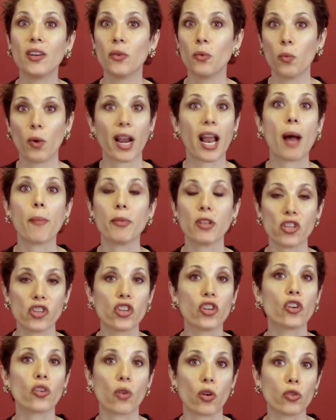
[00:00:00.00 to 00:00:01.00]
what happens
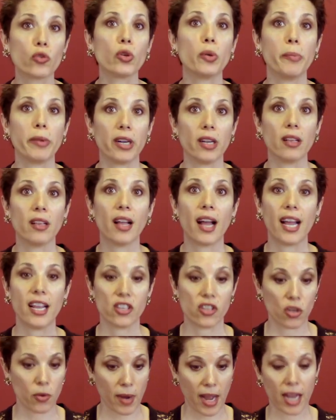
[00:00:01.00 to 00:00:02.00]
to your grocery bill
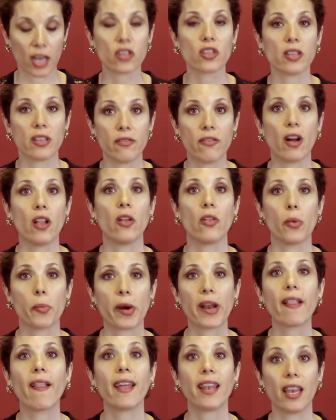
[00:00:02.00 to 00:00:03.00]
as you actually follow the
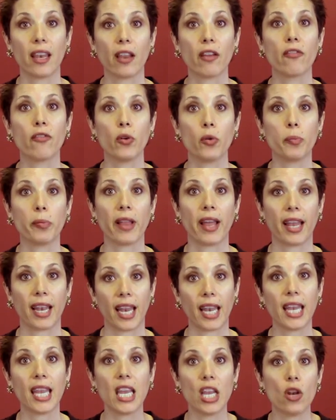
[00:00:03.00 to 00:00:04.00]
Brightline eating food plan
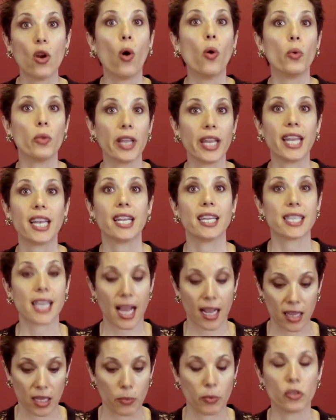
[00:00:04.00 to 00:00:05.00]
and eat only and
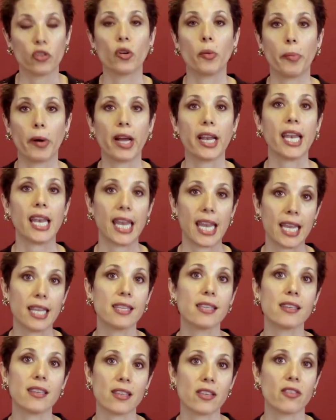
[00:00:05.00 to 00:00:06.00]
exactly what your body
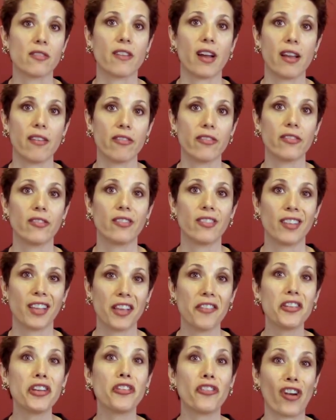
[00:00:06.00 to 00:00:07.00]
needs to survive.
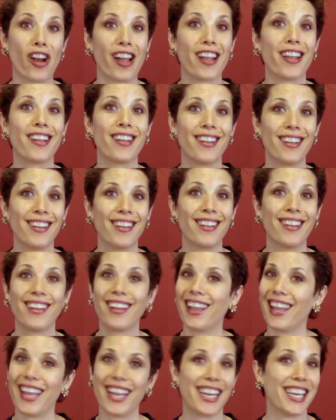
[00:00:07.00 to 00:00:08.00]
Give it a try.
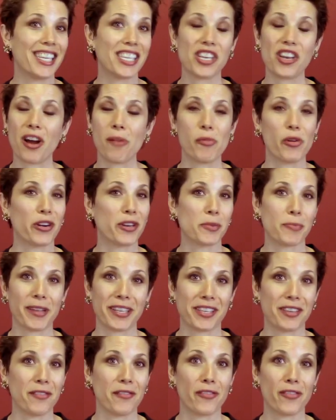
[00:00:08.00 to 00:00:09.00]
It is not more
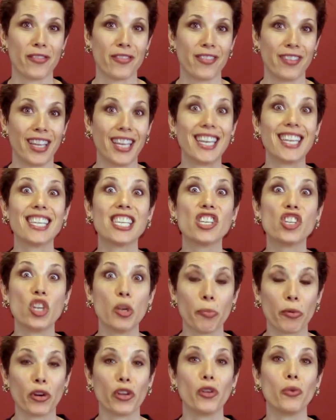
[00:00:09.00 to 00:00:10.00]
expensive. It is
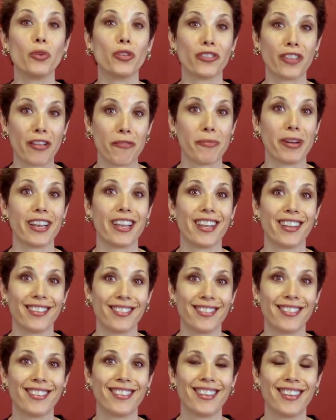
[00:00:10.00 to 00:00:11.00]
cheaper. You will save money.
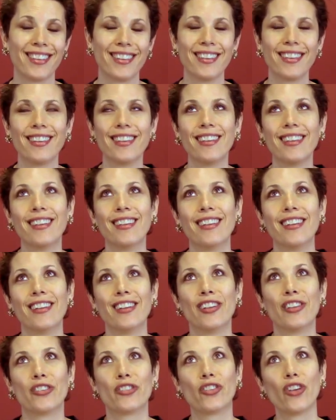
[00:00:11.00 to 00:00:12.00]

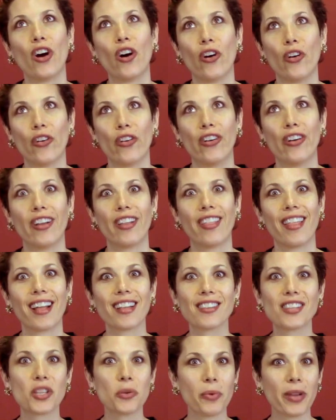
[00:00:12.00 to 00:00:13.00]
So
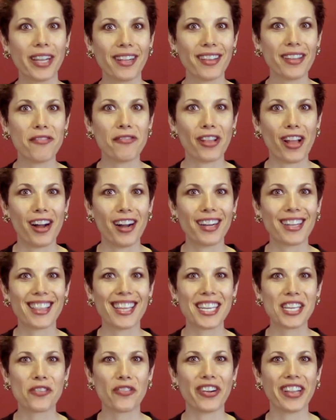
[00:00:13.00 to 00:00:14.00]
that's the weekly vlog.
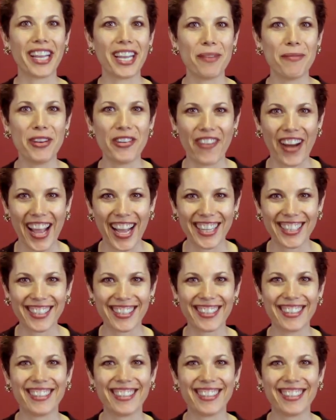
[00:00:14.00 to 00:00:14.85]
Thanks for letting me rant.